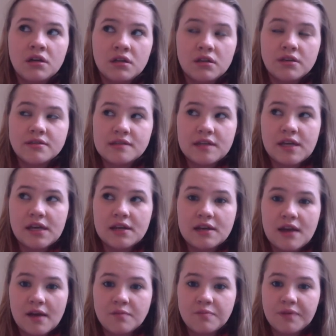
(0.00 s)
the city at
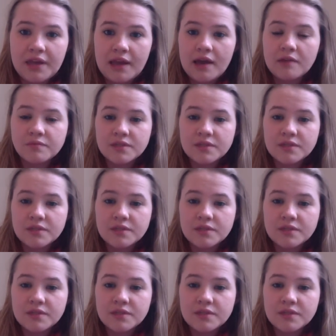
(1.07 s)
9 p.m.